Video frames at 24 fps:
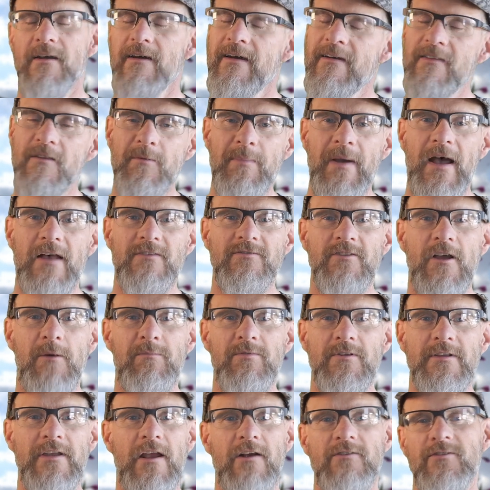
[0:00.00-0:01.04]
In the past
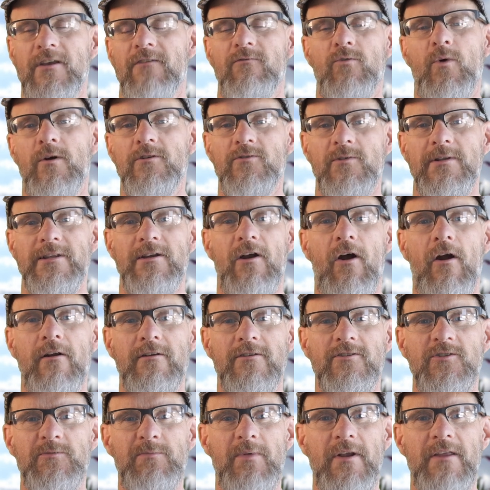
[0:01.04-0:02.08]
couple of years, I've worked really hard
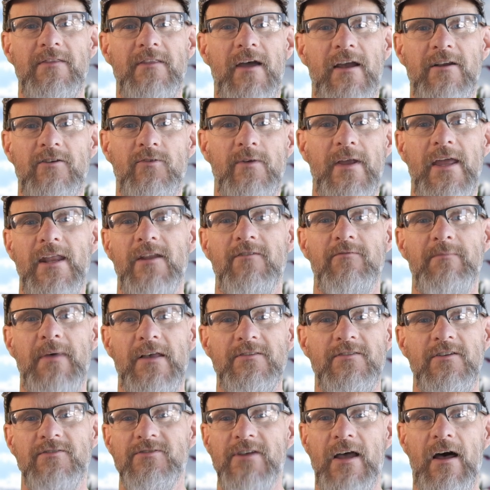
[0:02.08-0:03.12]
to spread that creative
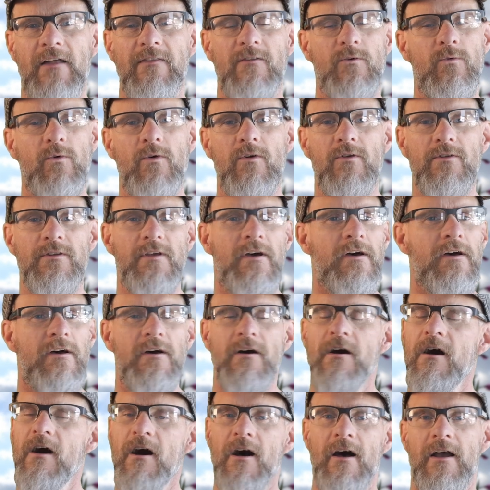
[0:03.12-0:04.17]
message out in the world
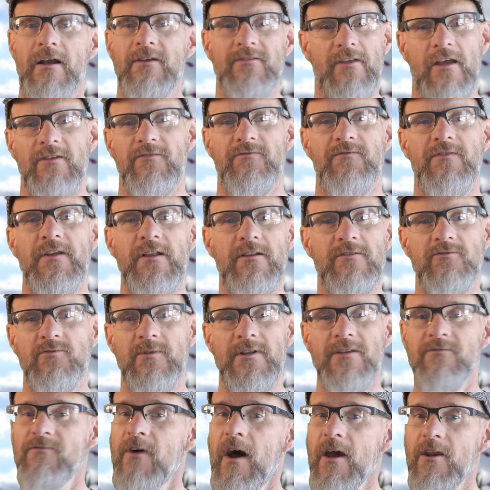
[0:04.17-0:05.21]
because uh, I feel it's
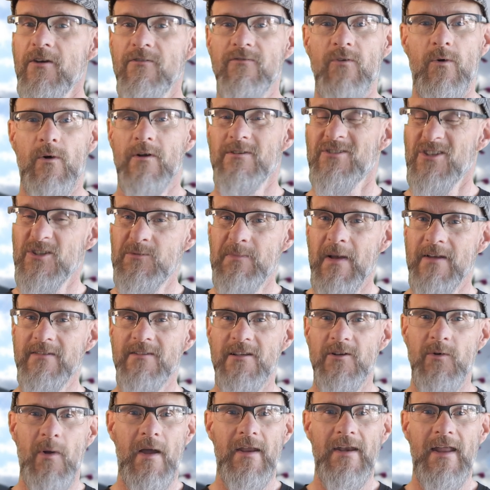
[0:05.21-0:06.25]
really vital for us,
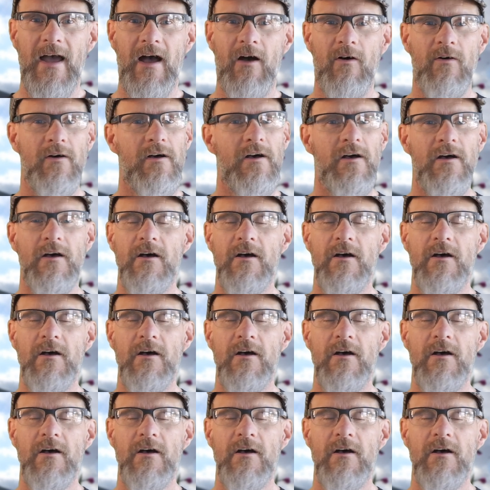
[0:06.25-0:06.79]
especially right now.